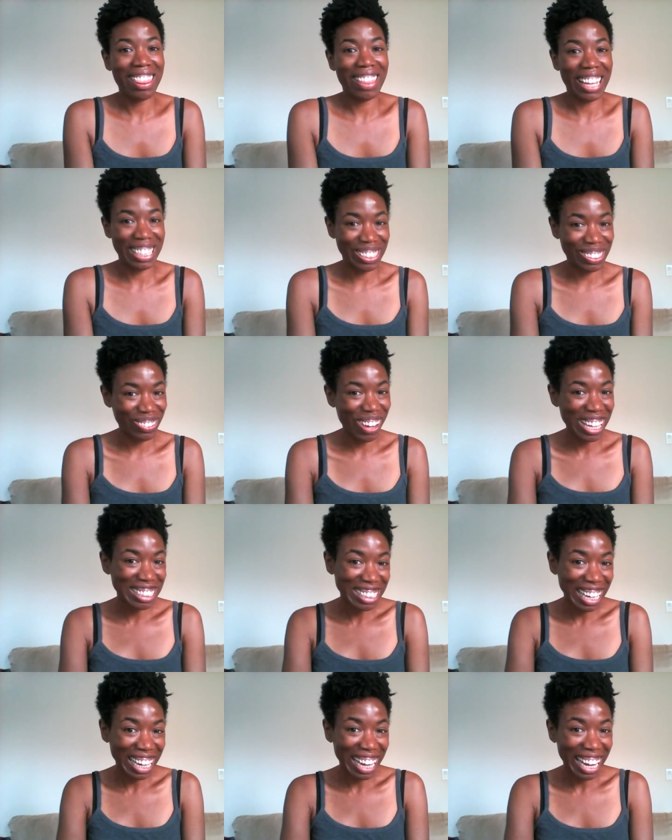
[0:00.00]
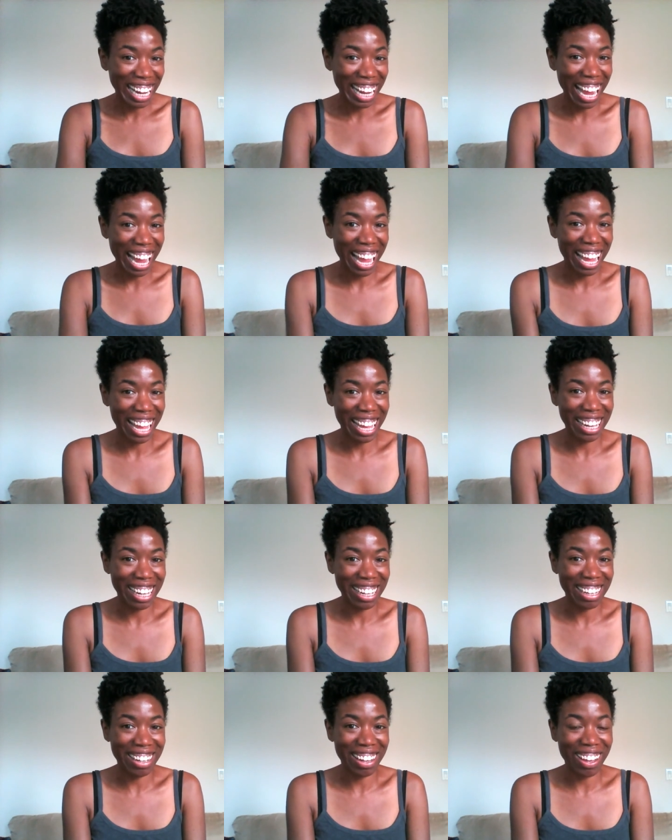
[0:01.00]
thanks for watching,
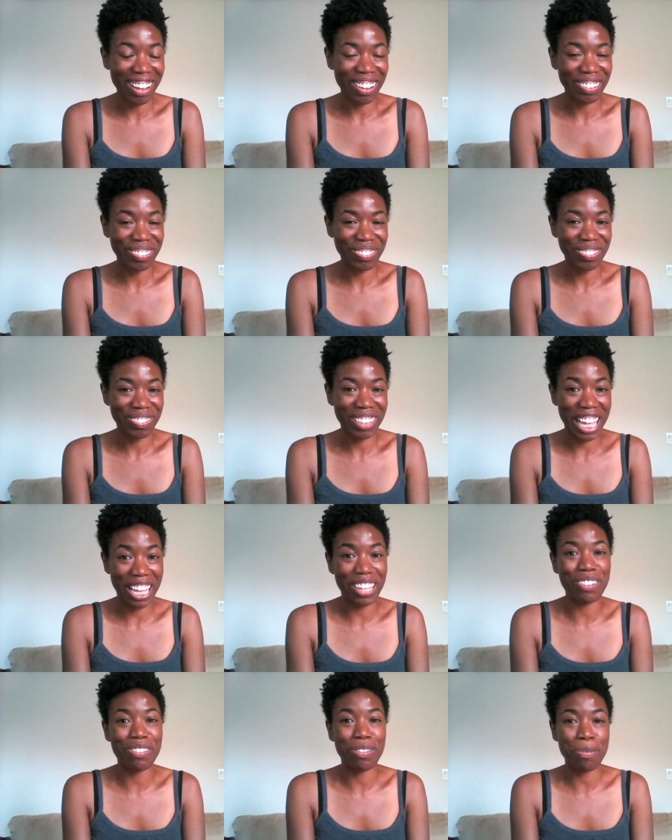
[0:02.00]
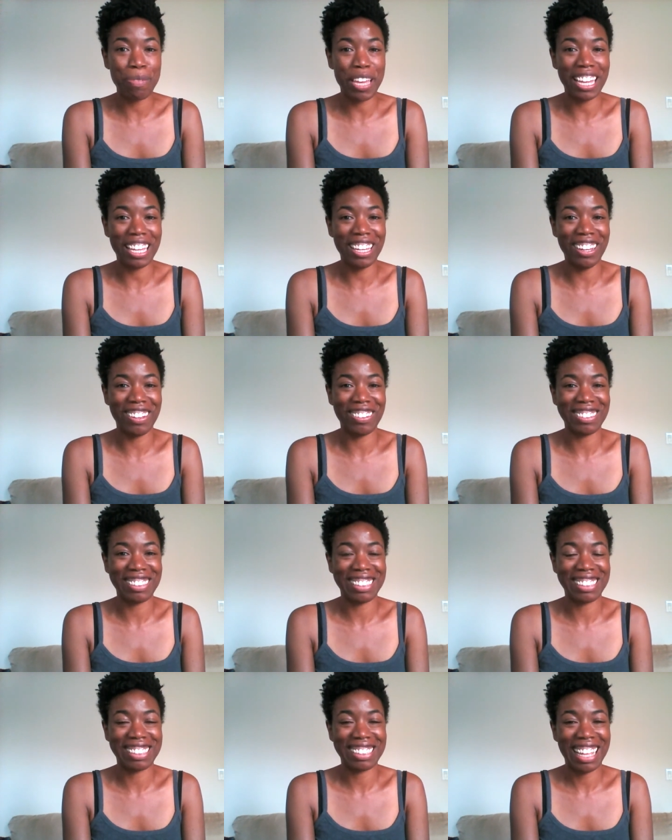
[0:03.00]
and um, thank you for being you.
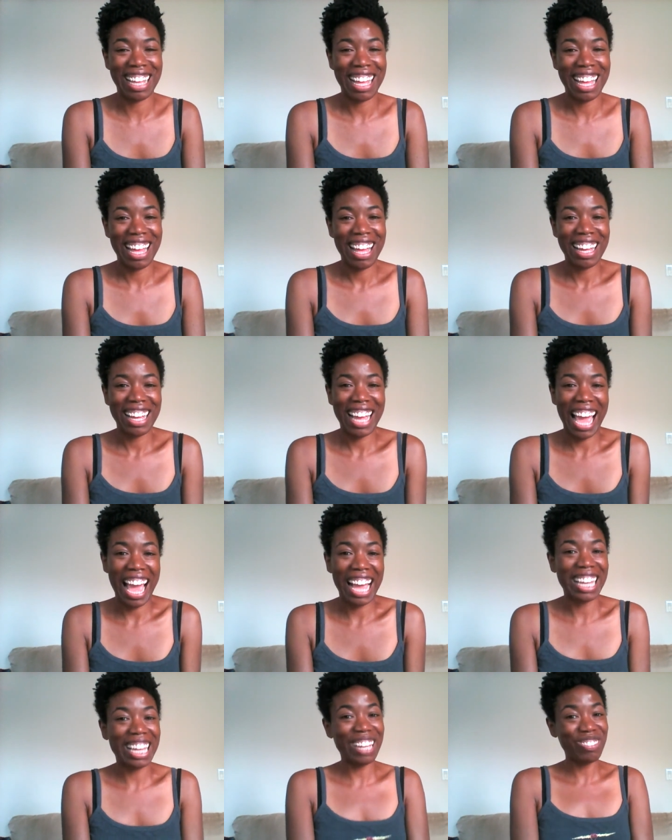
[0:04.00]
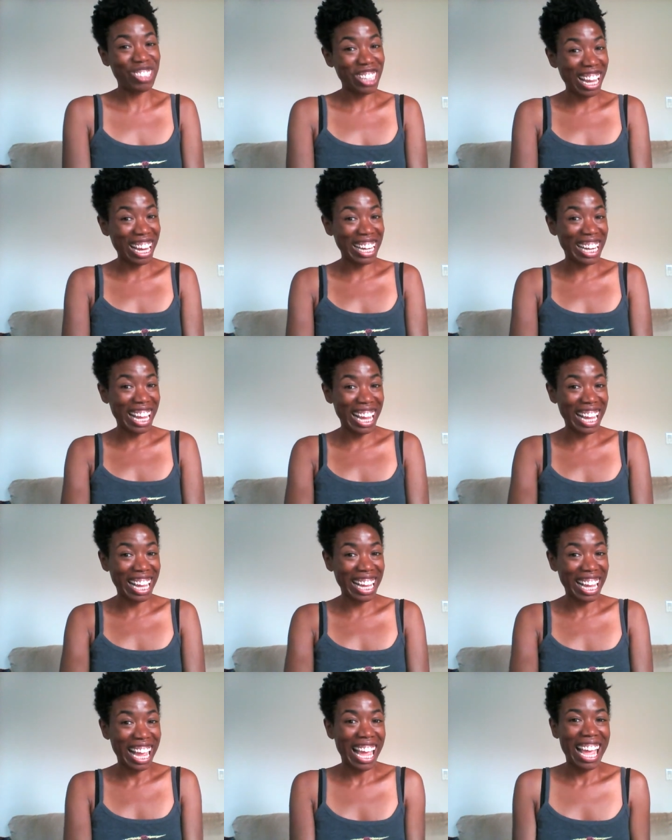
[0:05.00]
Okay, keep
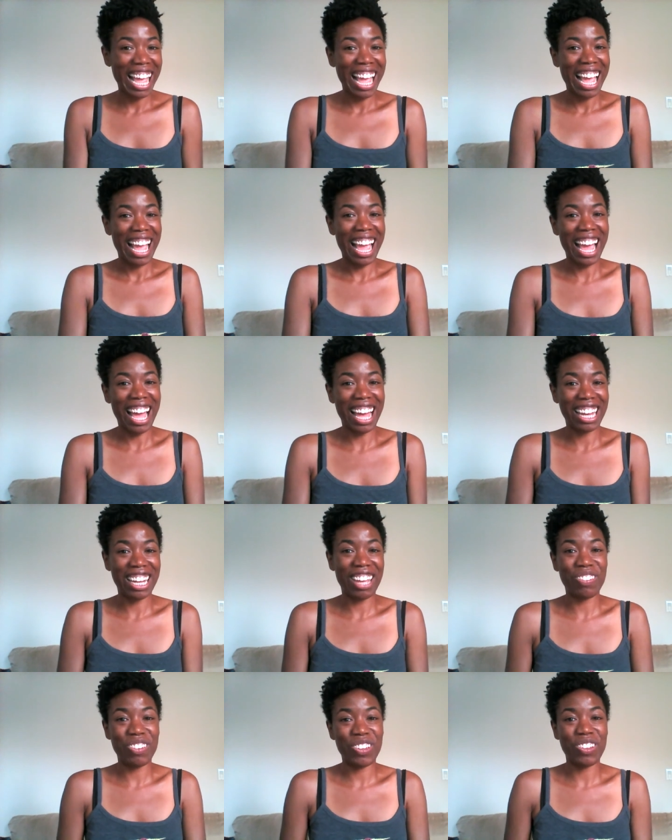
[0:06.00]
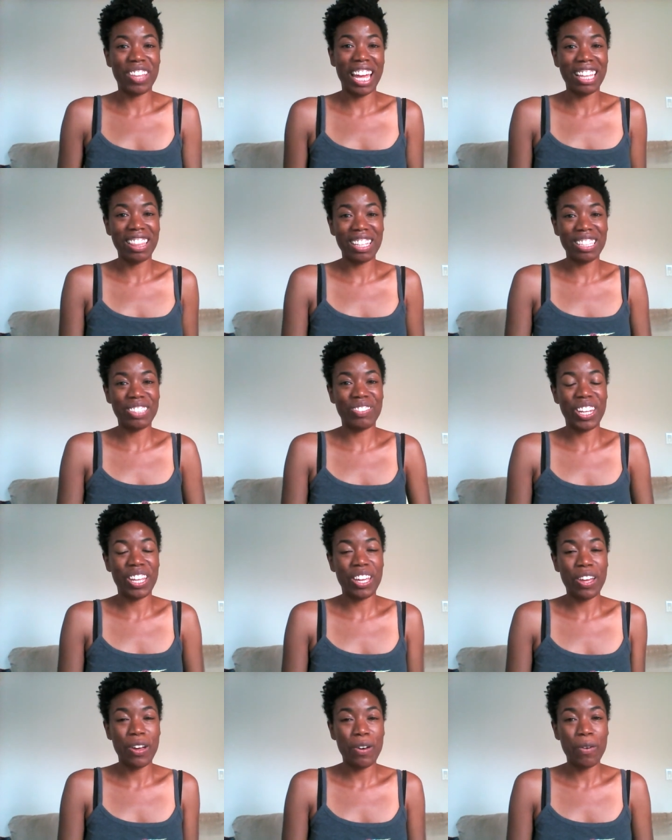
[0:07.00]
shining, and if you like this
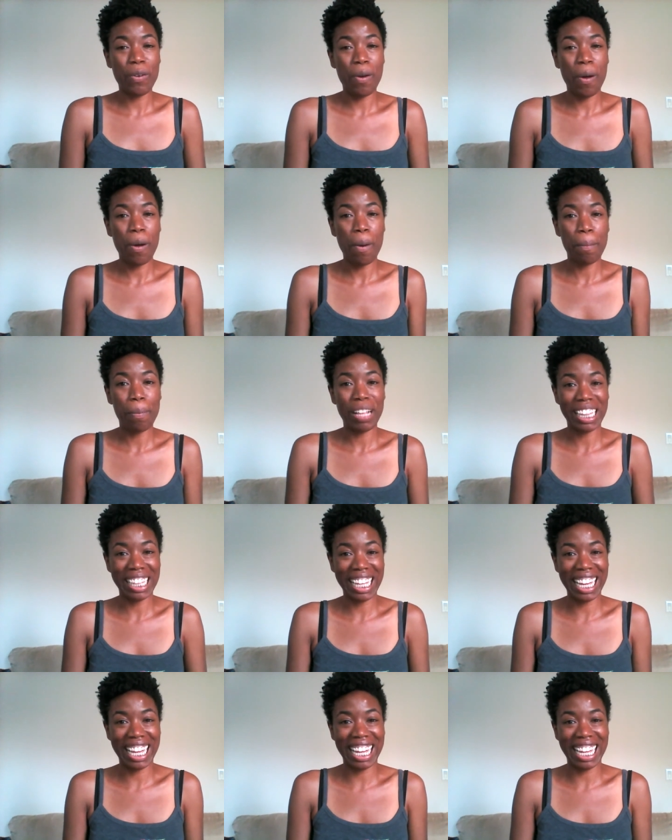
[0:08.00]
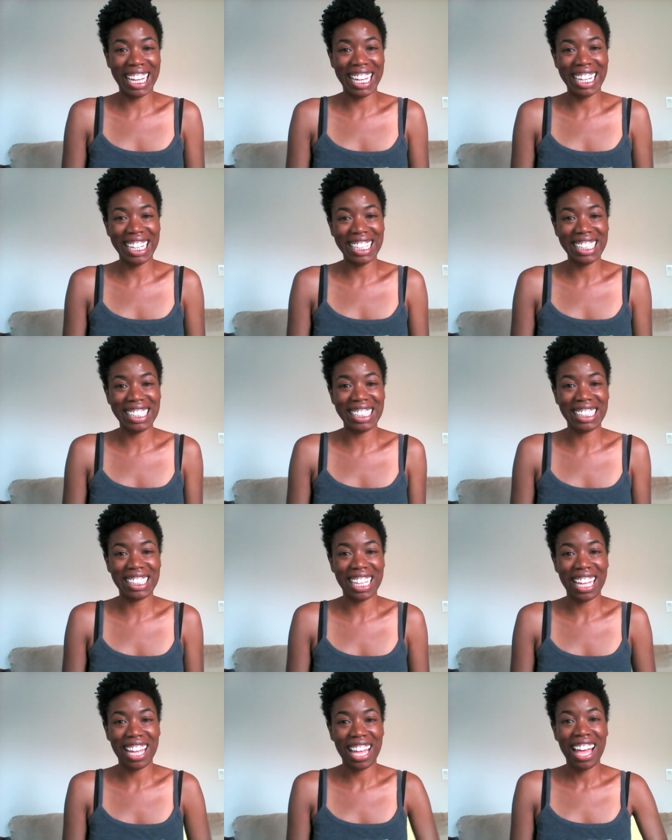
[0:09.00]
video, please
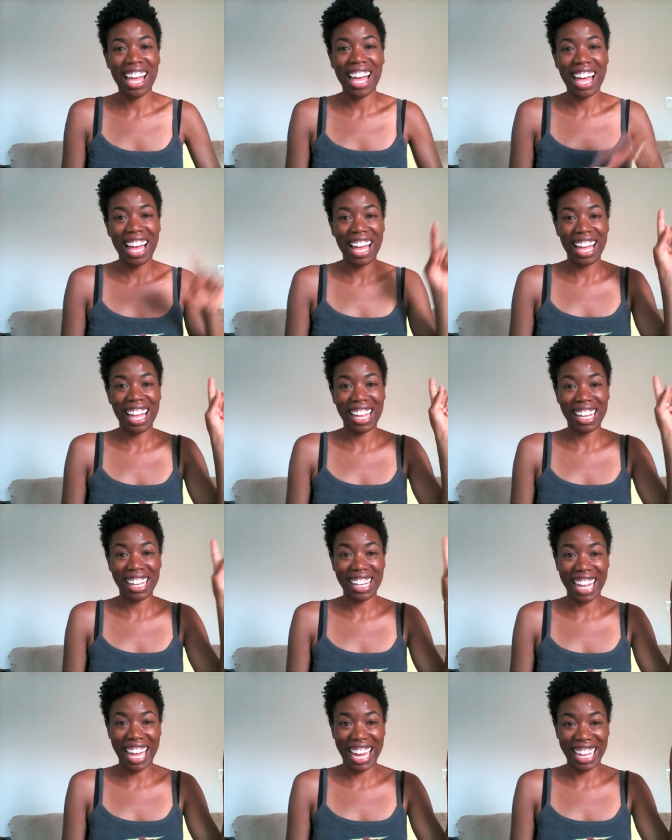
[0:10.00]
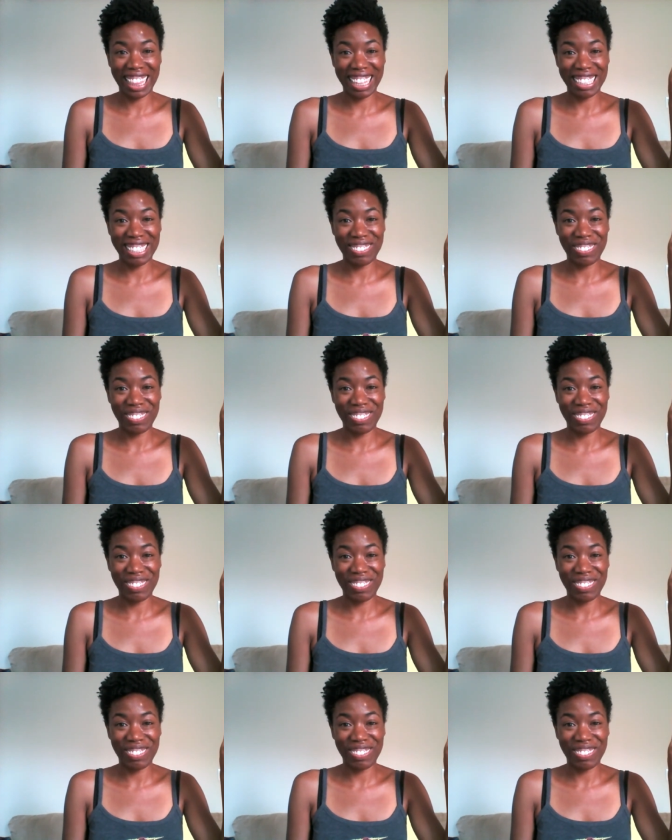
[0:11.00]
like this